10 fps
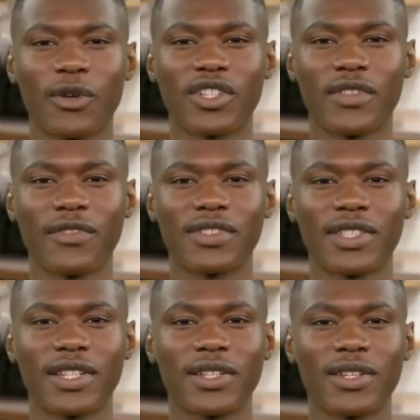shift as
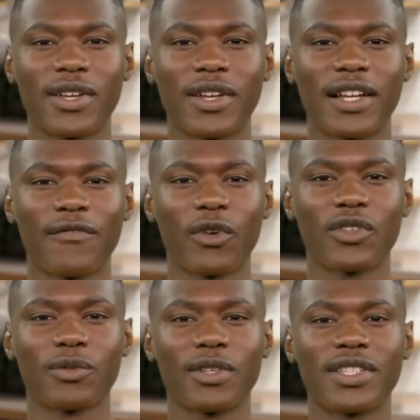needed. If there
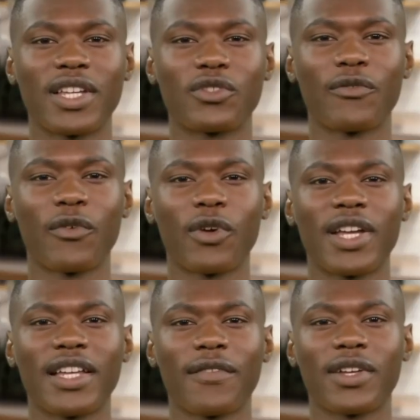is a potential for a
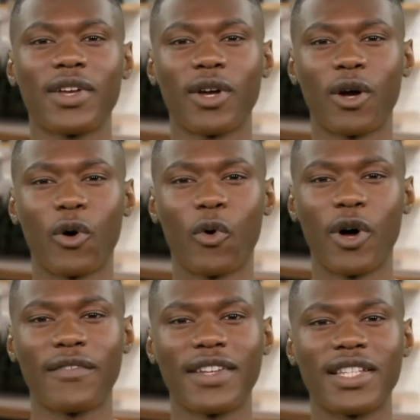cave-in, or
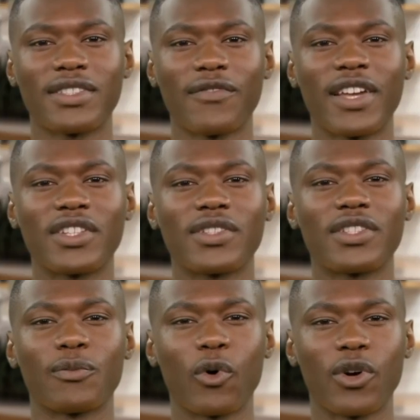if the excavation
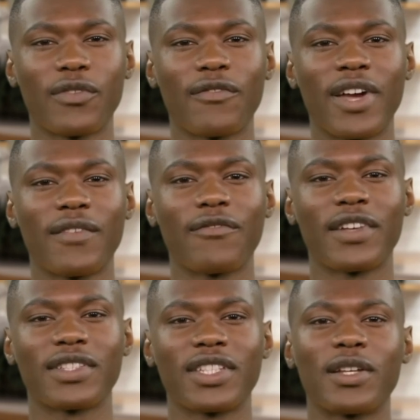is more than 5
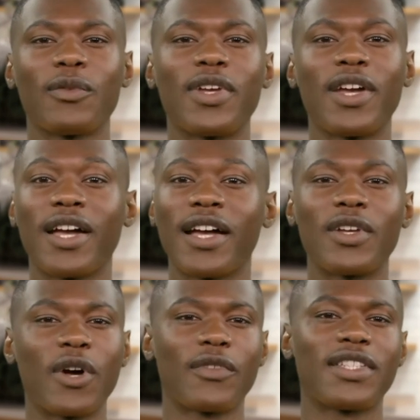feet deep and
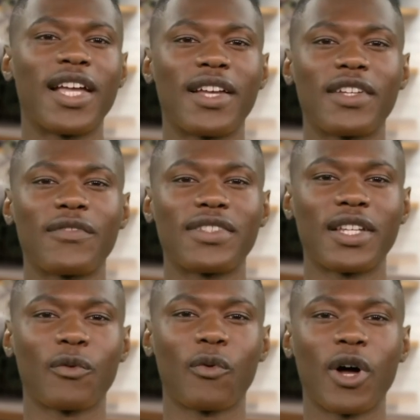not entirely of
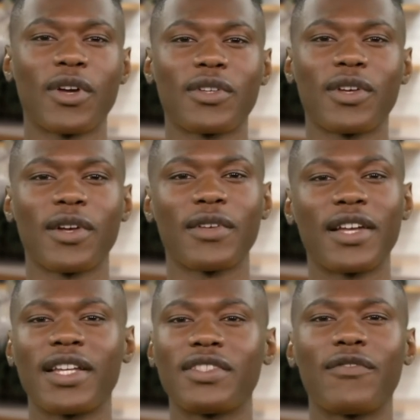stable rock, the
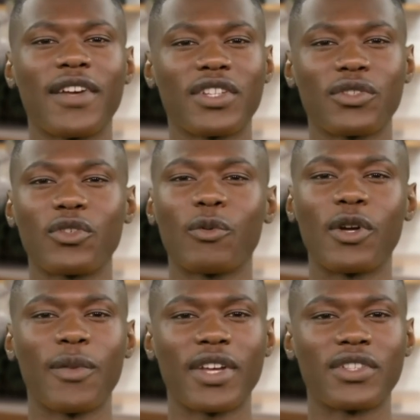excavation shall be
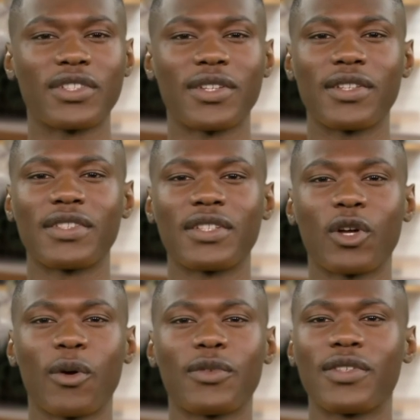benched,
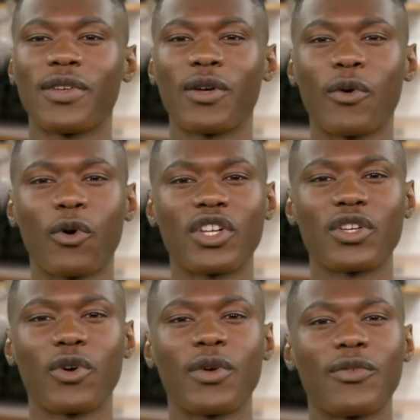sloped, or
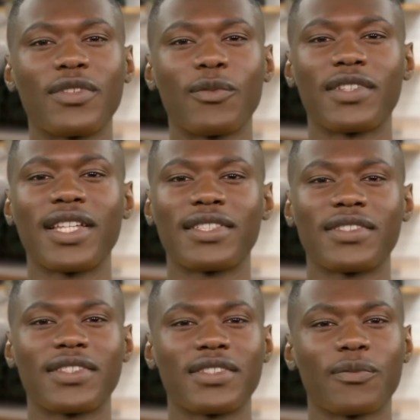shored with a protective
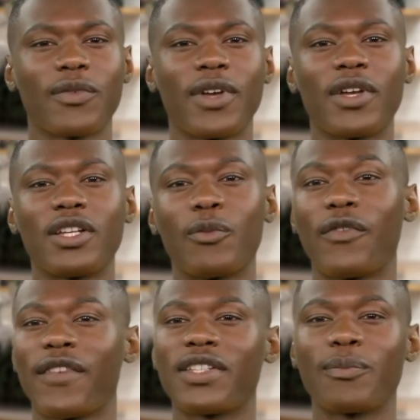system to
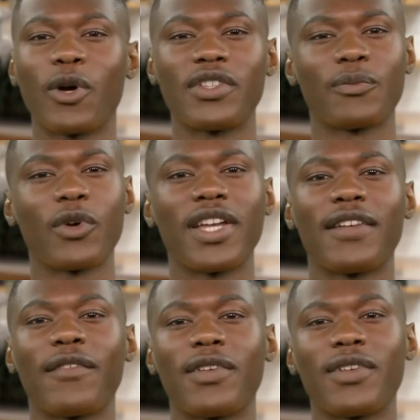prevent a possible cave-in.